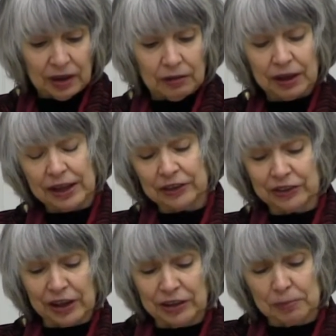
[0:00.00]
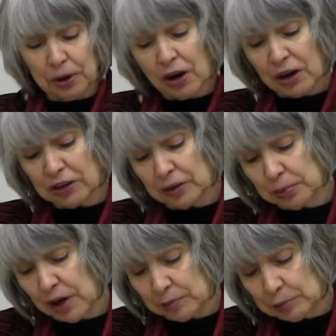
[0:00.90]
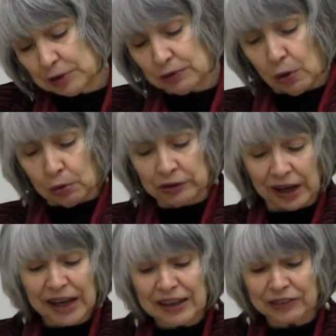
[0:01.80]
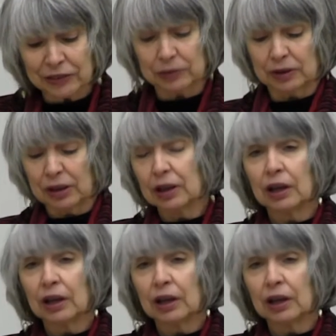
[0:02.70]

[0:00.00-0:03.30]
Well, outside the park, the problem of old ice